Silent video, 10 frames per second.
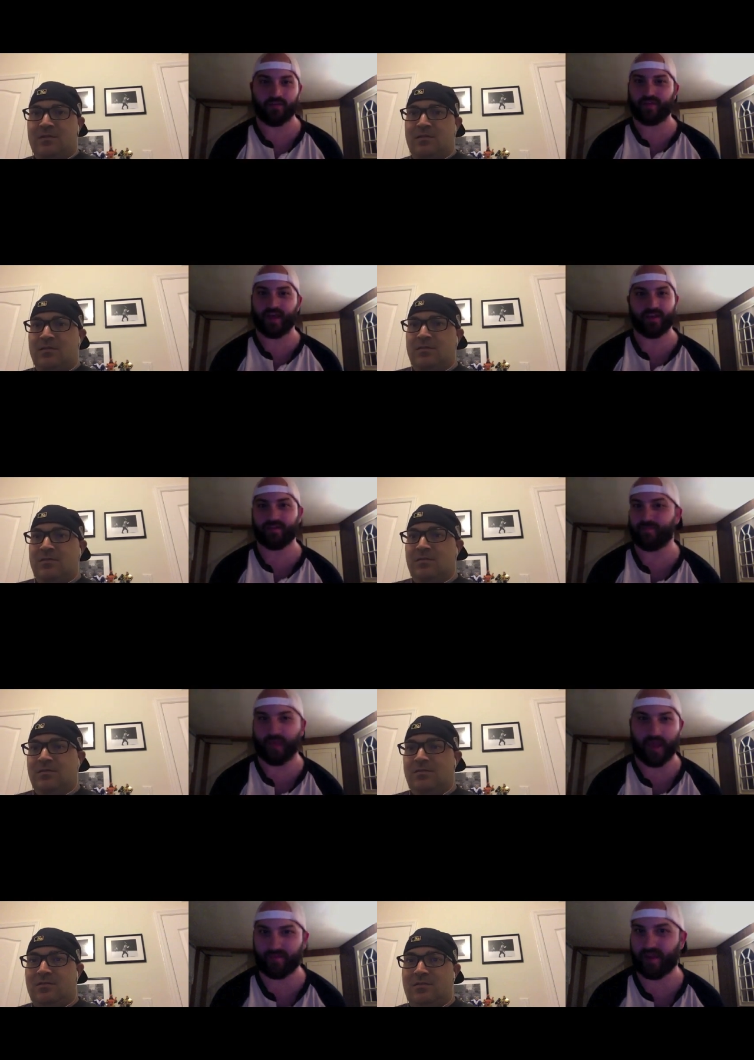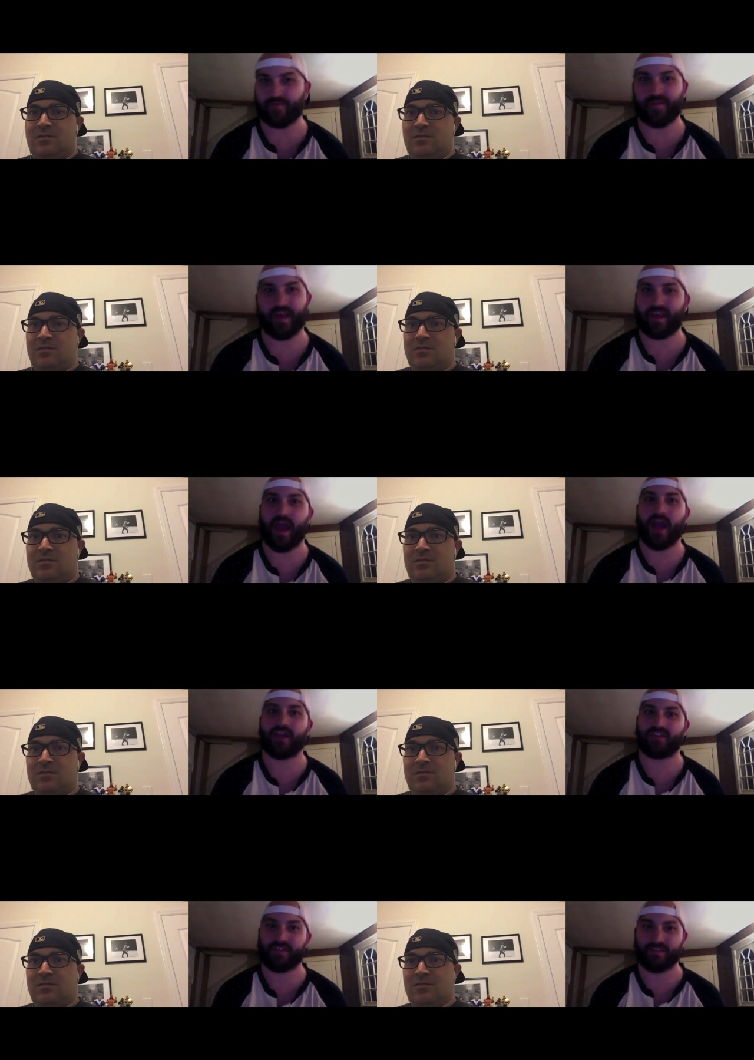Speaker 1: that bang bang bang
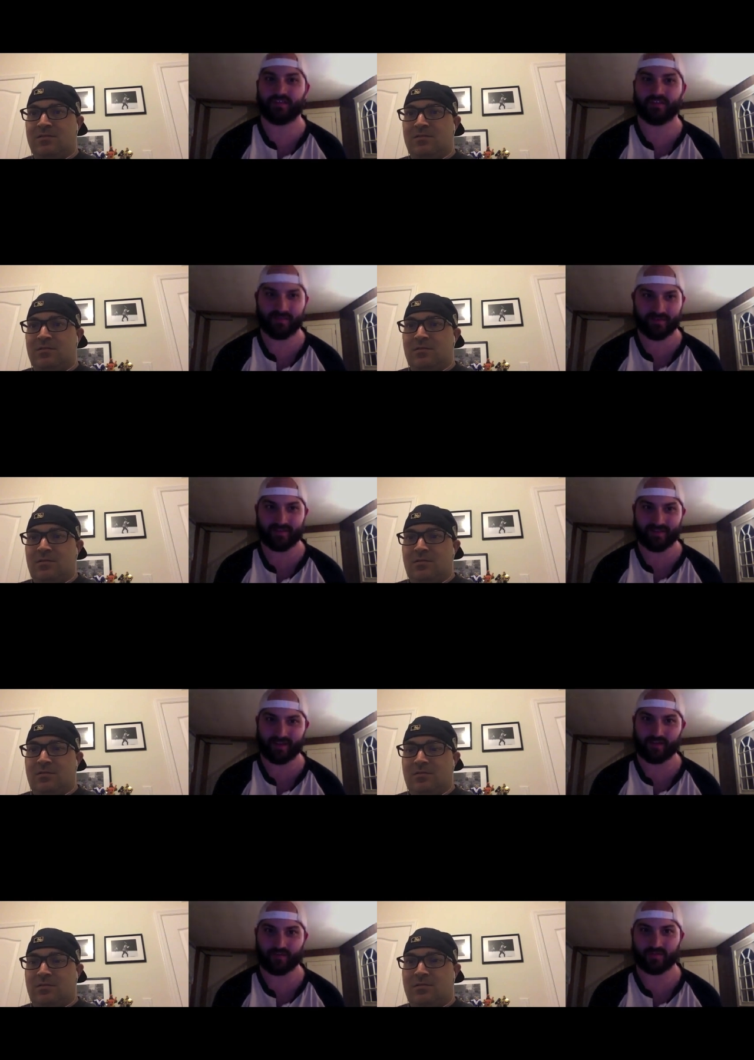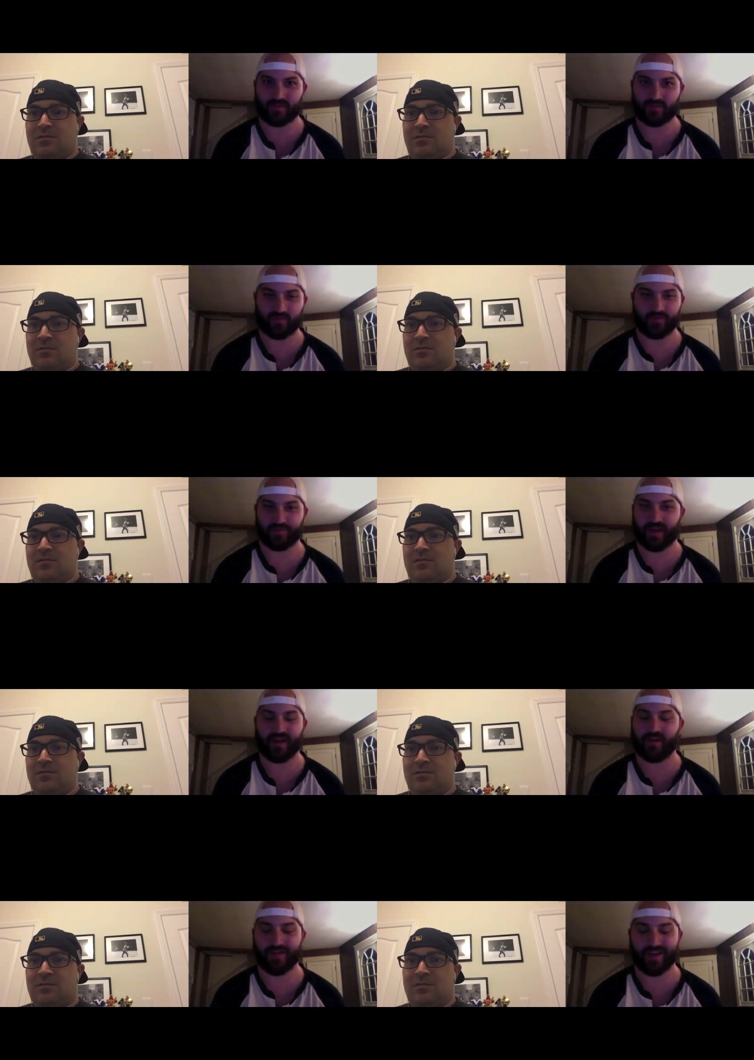action that goes with the triple threat. I
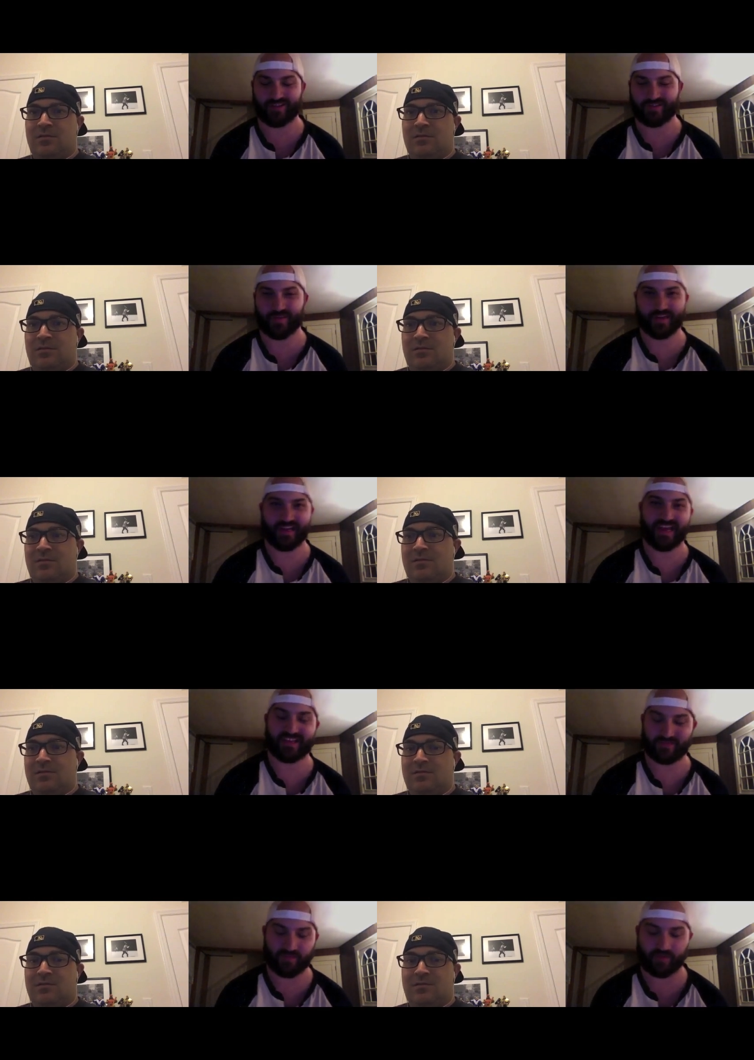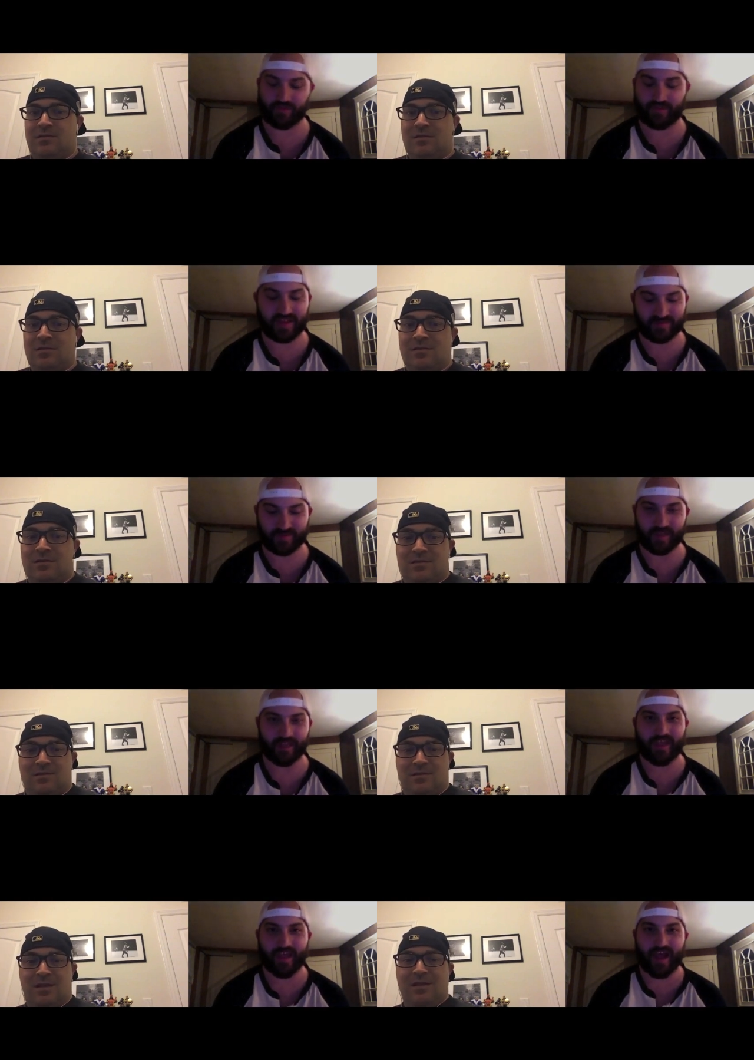know Nestlemania hates triple threats, but
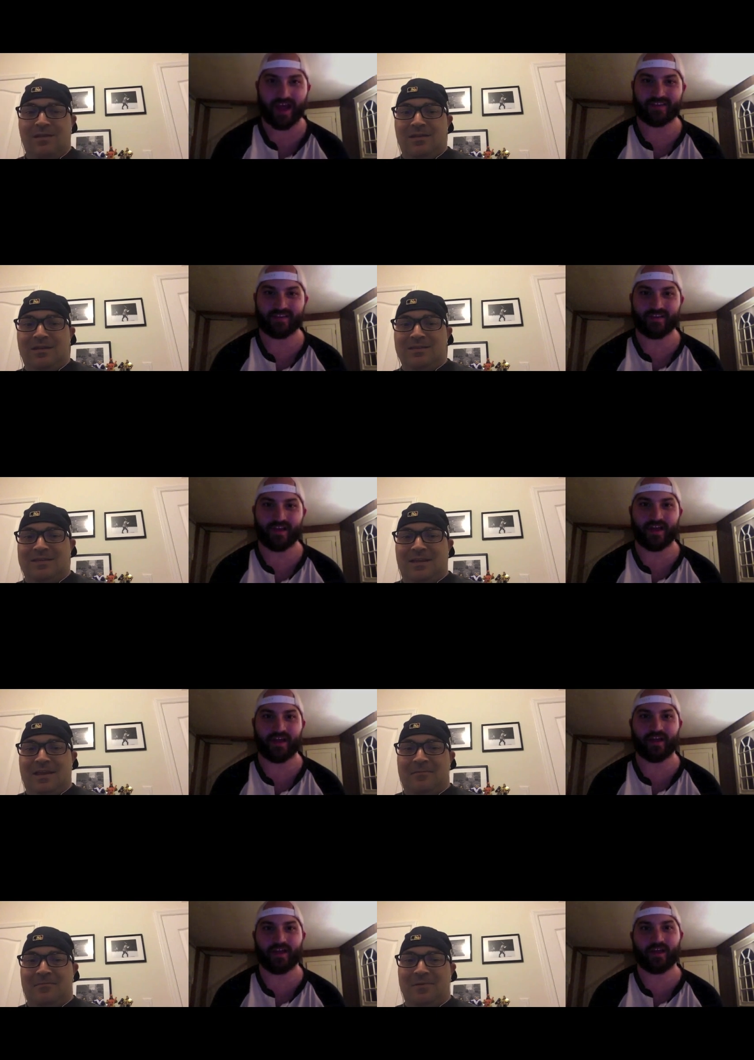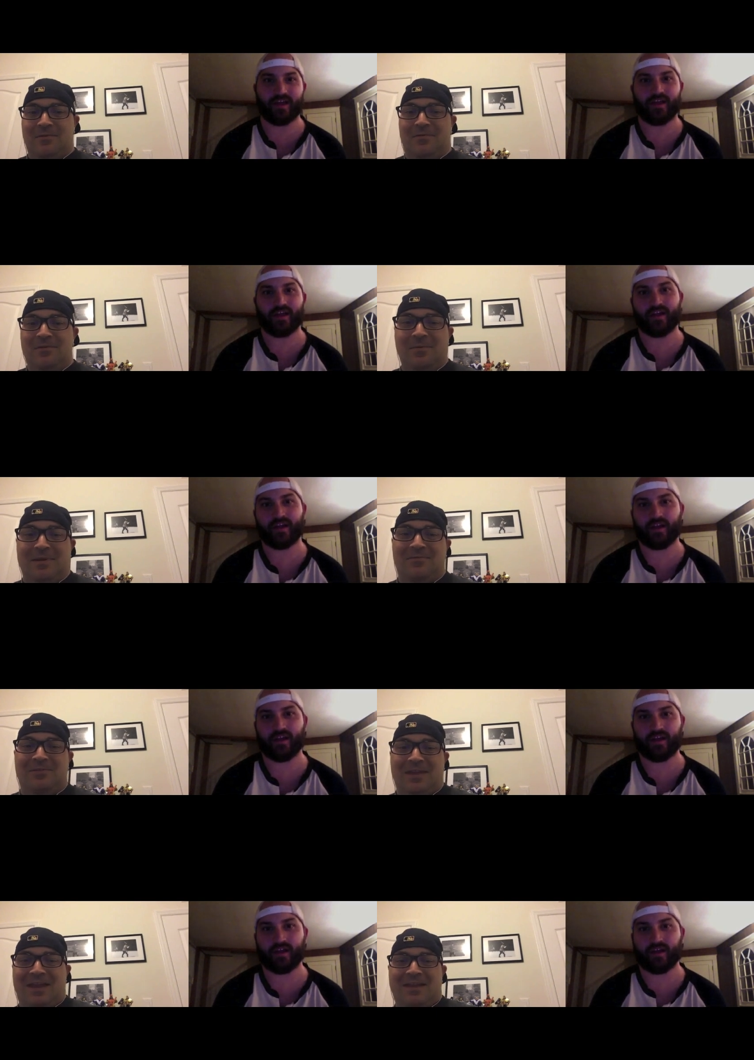
Speaker 2: well, he doesn't. I mean, we don't. Nobody really
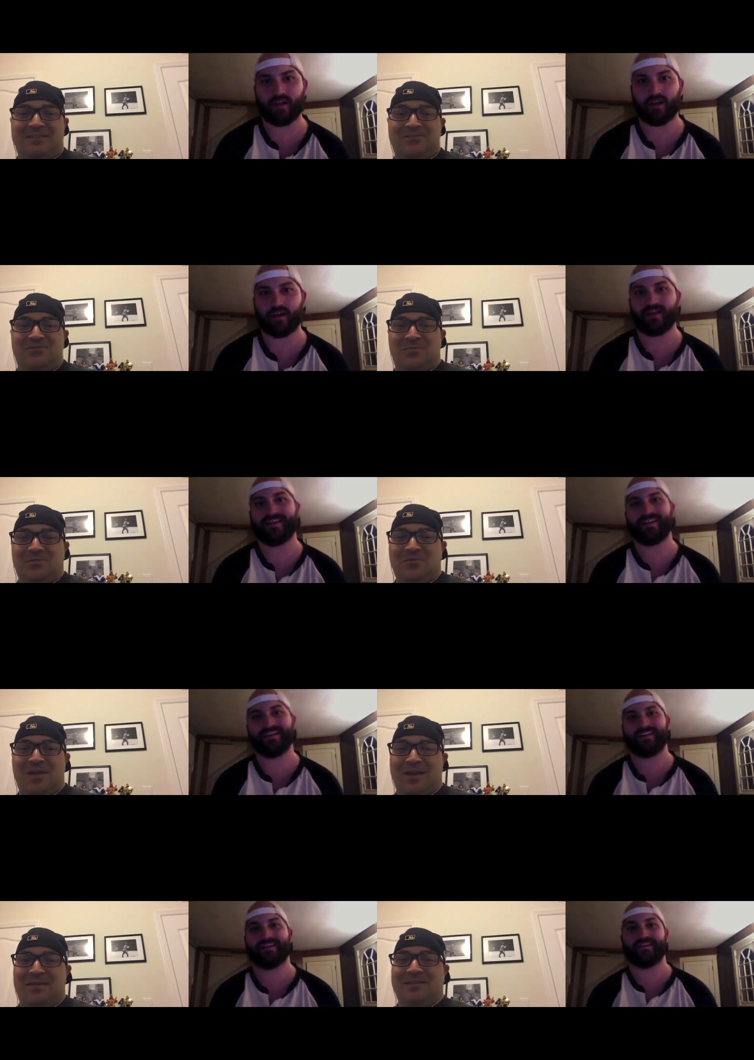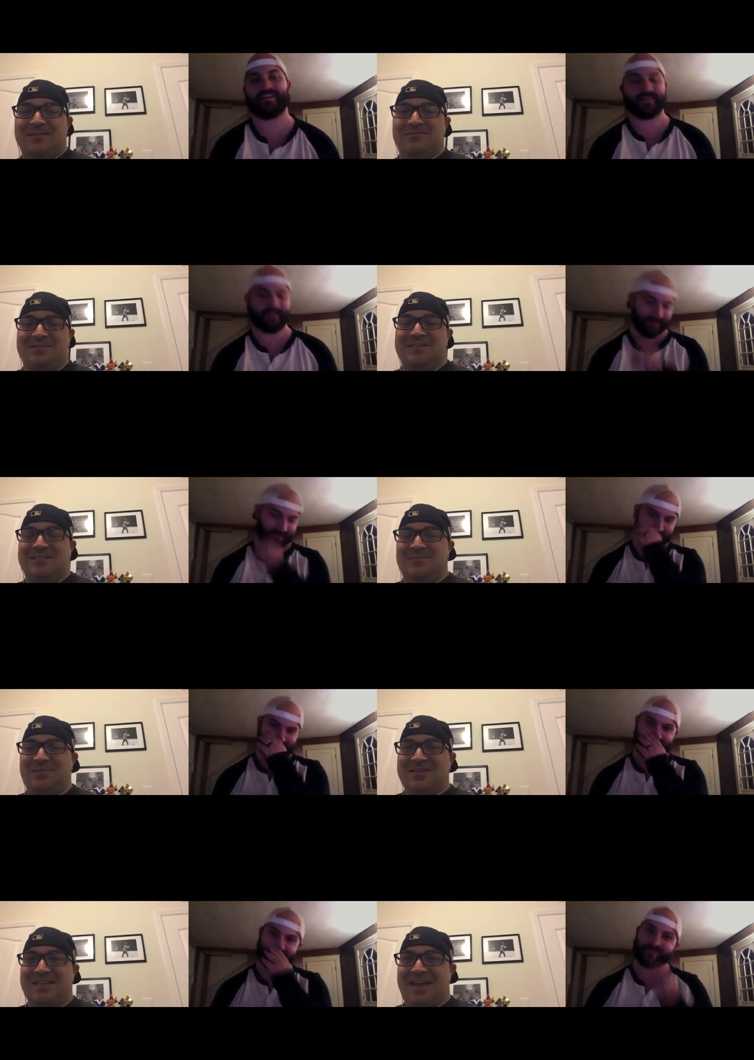hates a triple threat. At least it wasn't a six
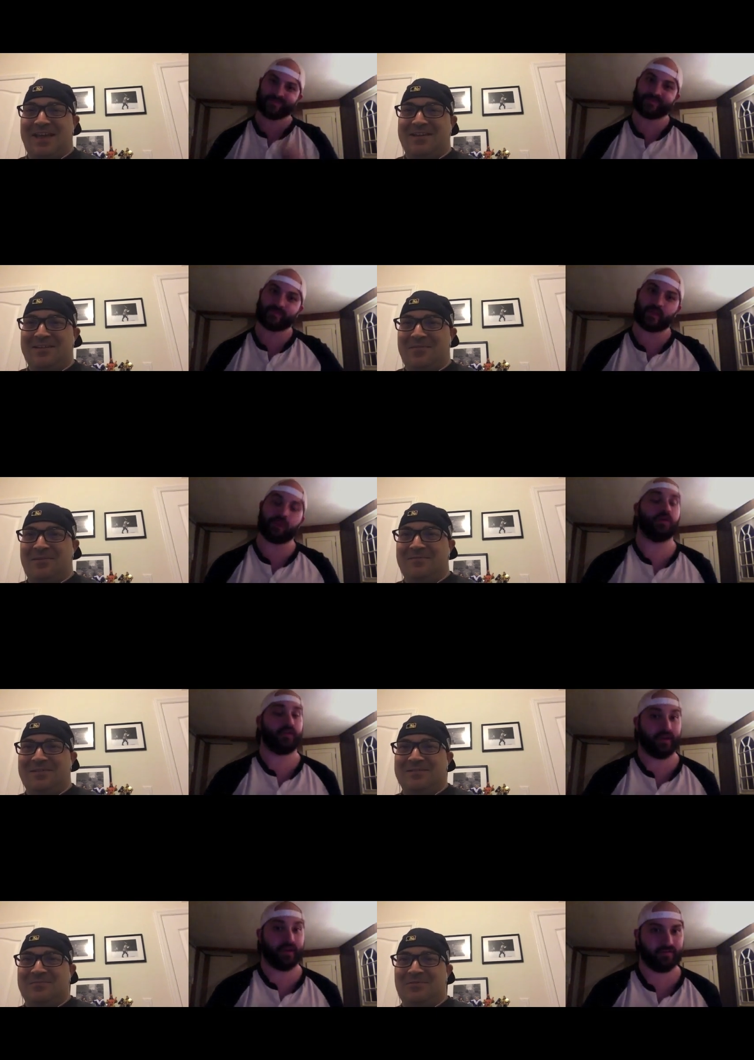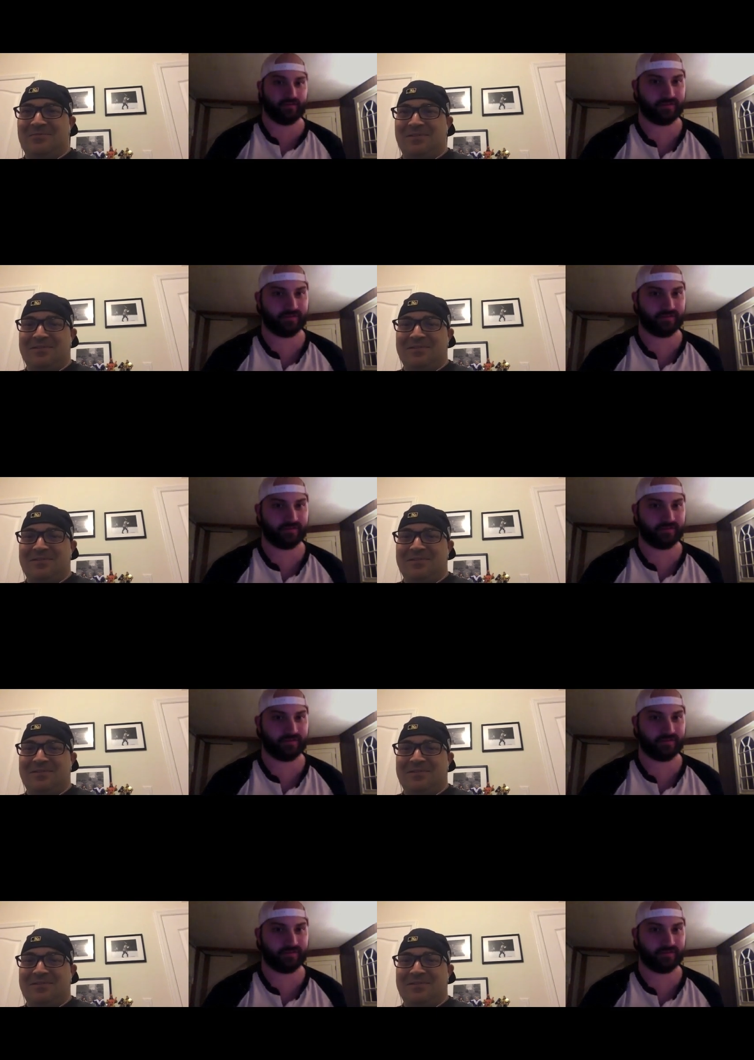man tag. I mean, well, yeah. be real.